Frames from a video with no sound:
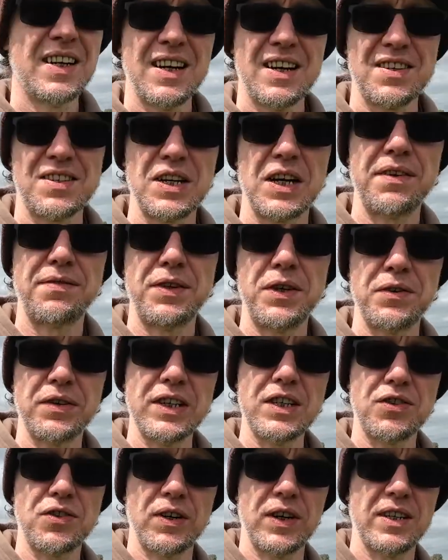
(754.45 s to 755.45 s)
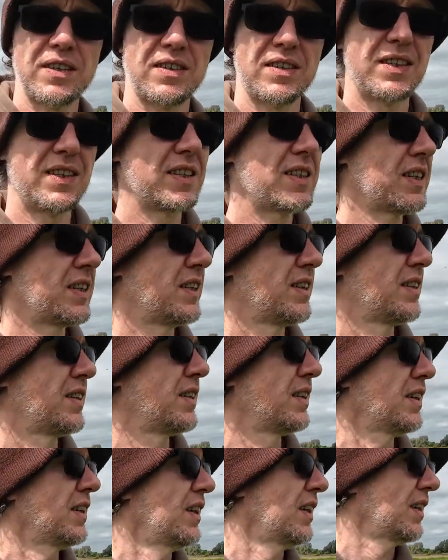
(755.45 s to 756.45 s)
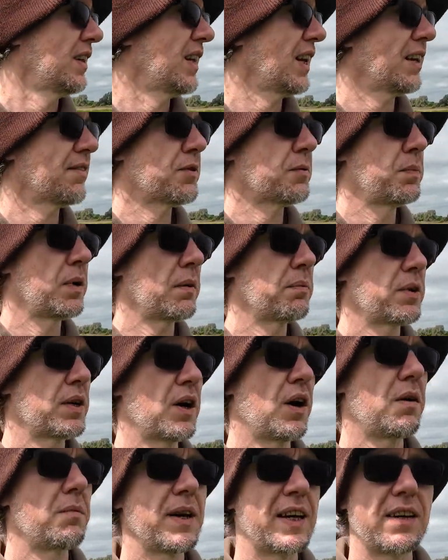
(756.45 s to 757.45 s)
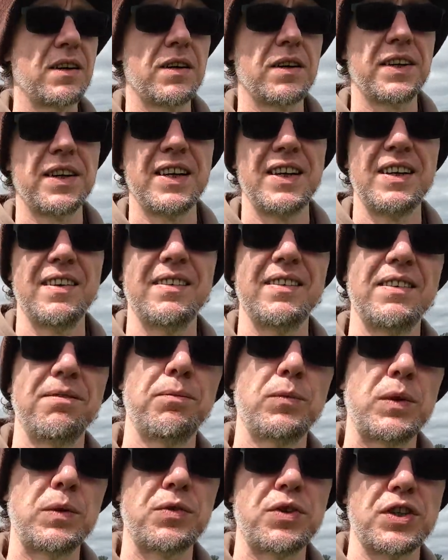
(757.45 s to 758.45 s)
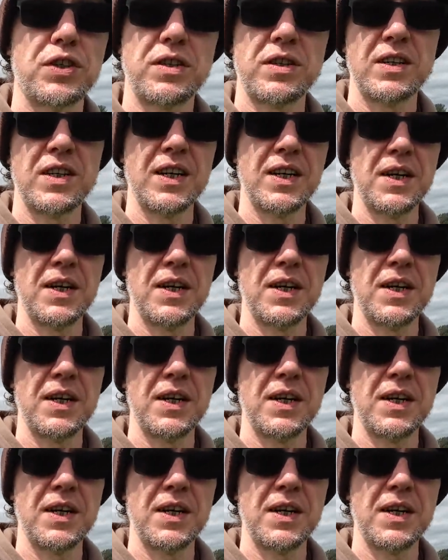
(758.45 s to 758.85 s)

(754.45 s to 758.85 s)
So if you're interested, you'll have to pop a comment on here and we'll just